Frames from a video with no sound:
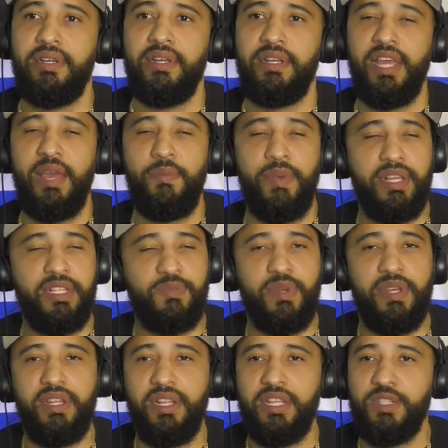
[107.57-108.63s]
yeah man it's
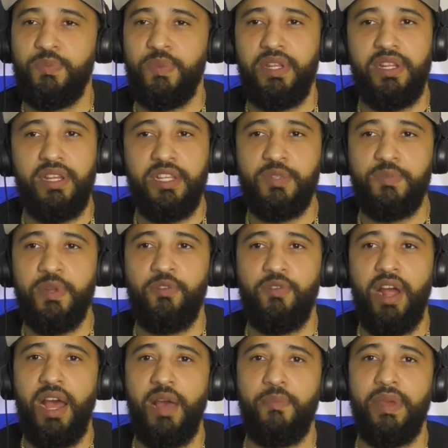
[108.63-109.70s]
been it's been it's been a
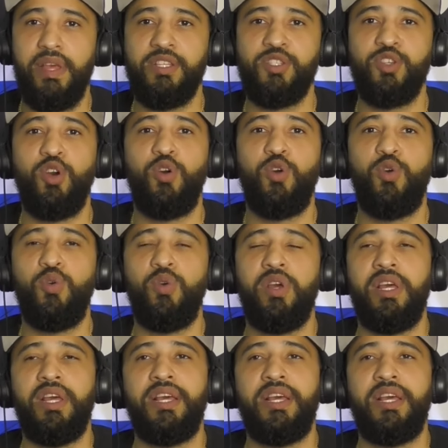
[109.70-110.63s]
ride man so